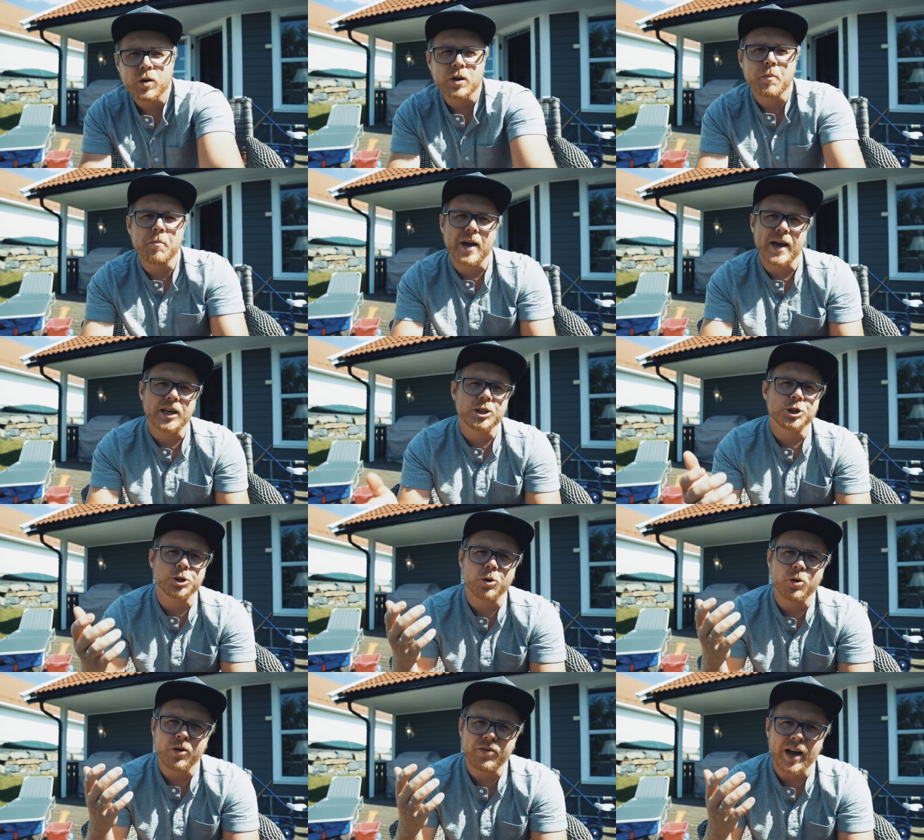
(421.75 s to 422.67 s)
will make
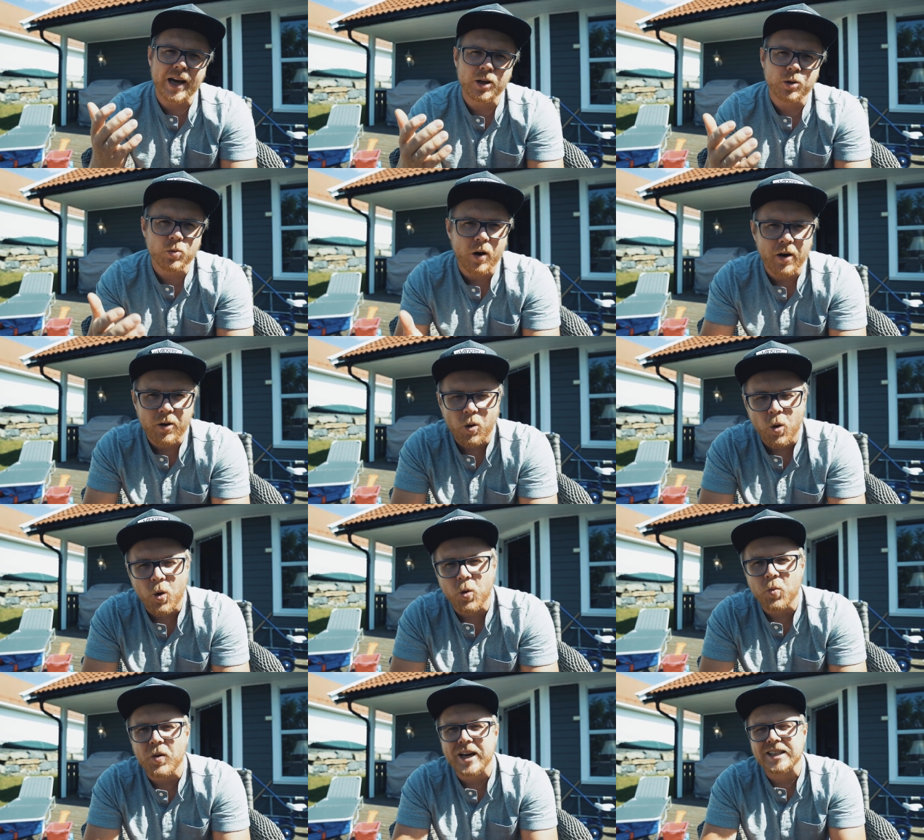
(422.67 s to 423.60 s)
sure that you are
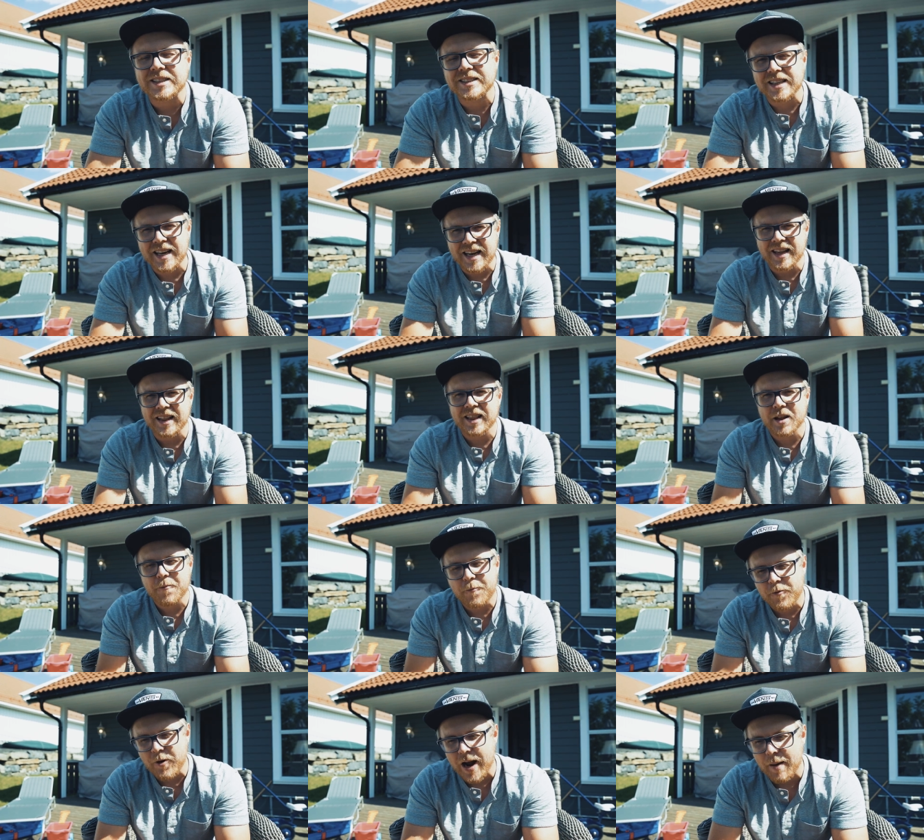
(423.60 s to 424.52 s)
always in the
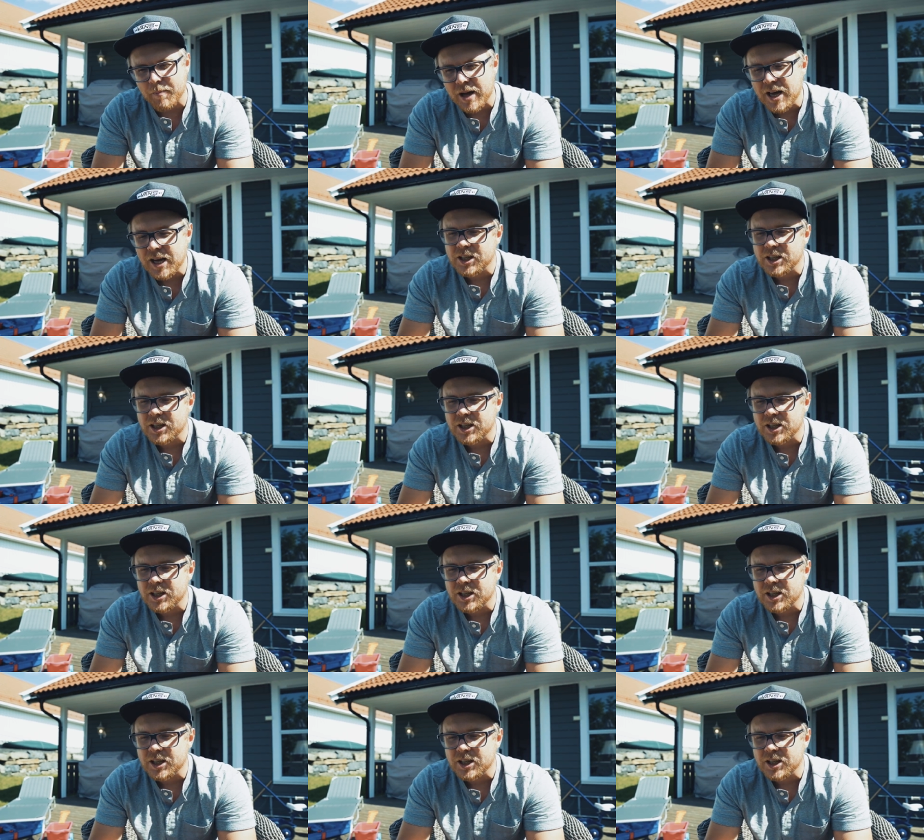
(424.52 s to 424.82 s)
frame.